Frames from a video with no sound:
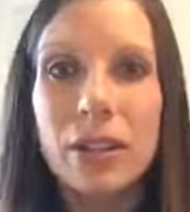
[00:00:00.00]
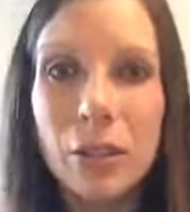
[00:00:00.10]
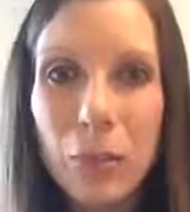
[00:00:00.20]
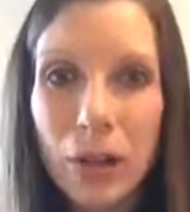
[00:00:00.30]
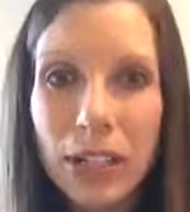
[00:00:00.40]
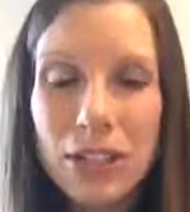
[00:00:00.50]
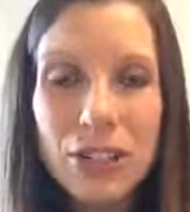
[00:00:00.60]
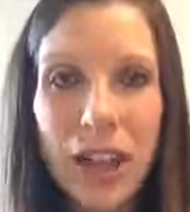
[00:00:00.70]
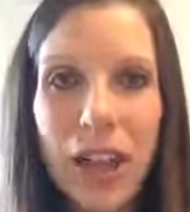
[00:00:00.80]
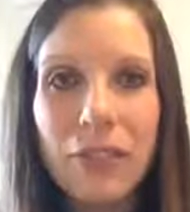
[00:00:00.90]
Good morning,
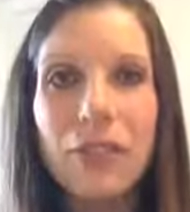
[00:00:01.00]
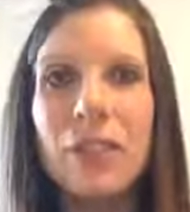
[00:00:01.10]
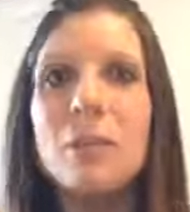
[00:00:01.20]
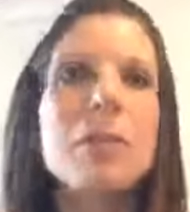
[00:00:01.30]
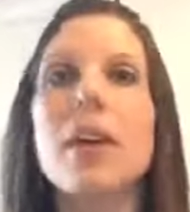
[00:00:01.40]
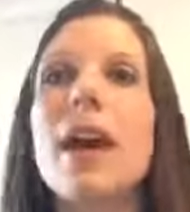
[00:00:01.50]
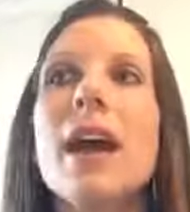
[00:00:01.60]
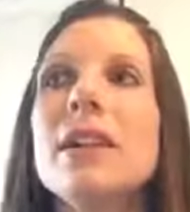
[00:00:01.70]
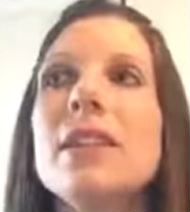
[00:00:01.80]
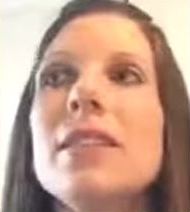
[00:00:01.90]
Jeff.
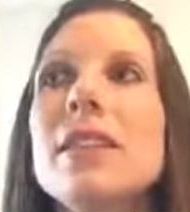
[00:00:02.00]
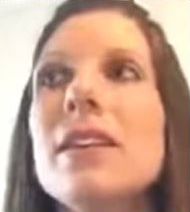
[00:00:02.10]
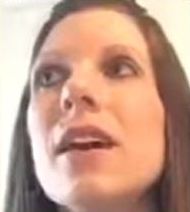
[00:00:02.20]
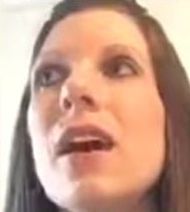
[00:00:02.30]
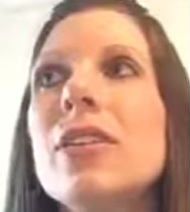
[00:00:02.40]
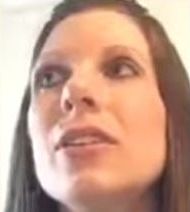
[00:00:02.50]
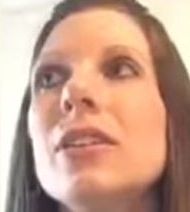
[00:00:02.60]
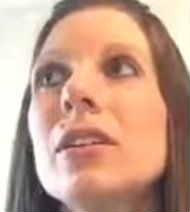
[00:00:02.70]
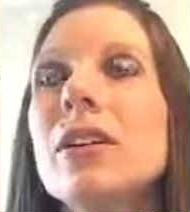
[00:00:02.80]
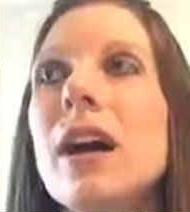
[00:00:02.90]
And the
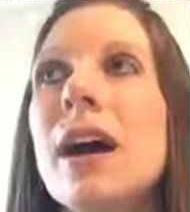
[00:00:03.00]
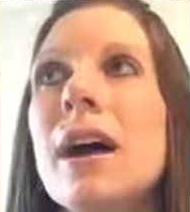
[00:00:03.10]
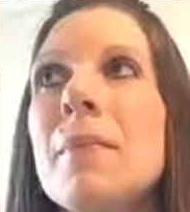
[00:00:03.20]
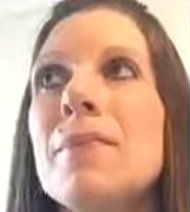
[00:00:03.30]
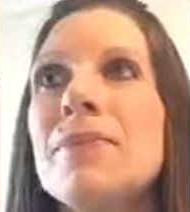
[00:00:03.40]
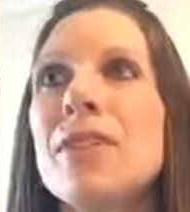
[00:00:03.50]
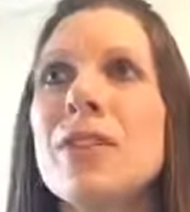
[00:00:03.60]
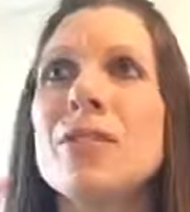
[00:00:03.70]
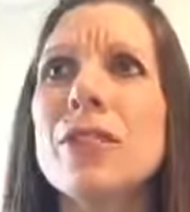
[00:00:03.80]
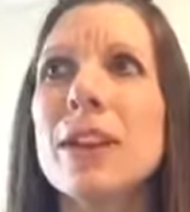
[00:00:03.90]
other
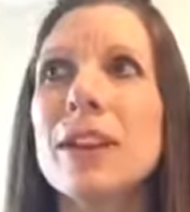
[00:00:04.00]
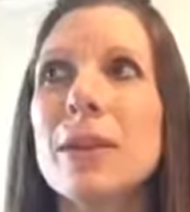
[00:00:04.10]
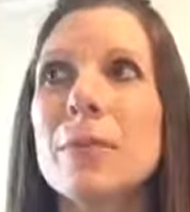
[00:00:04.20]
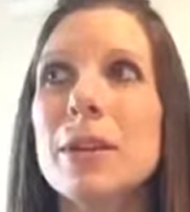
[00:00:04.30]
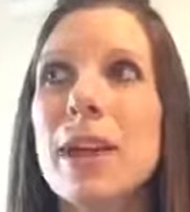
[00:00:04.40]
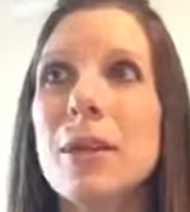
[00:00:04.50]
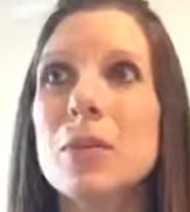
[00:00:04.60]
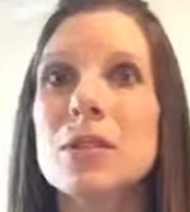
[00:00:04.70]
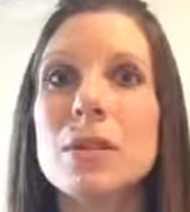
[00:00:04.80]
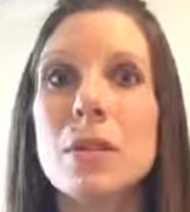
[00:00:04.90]
thing it became
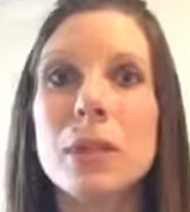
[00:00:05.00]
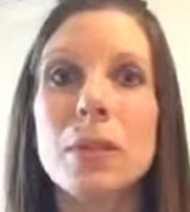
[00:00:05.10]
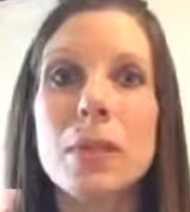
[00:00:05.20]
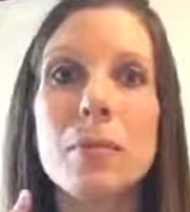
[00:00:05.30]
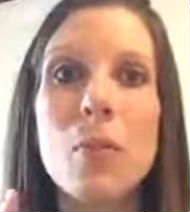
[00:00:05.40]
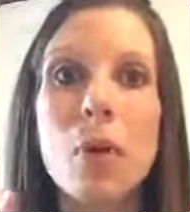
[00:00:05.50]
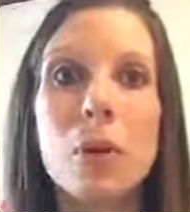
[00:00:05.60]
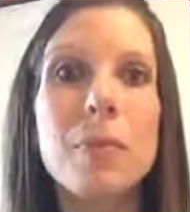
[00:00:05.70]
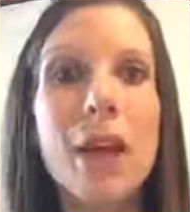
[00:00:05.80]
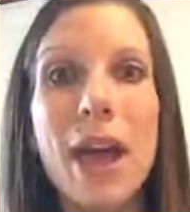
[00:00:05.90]
was a little bit
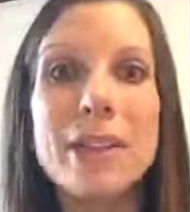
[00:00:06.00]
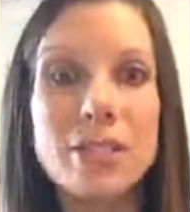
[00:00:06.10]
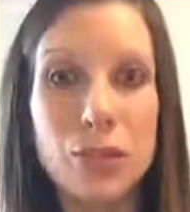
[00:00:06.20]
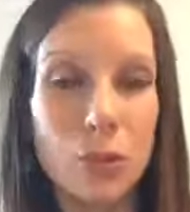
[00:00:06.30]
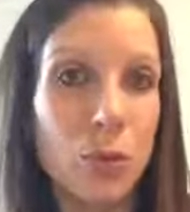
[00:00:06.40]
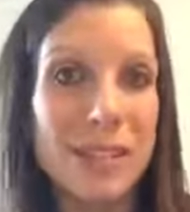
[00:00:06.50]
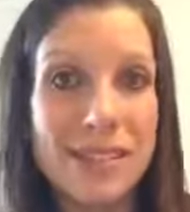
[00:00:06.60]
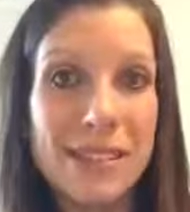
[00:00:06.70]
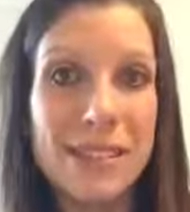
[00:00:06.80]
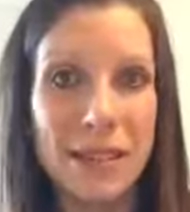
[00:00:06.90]
more pest
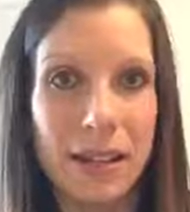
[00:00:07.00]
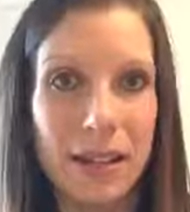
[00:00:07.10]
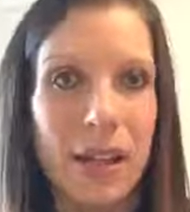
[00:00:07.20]
resistant.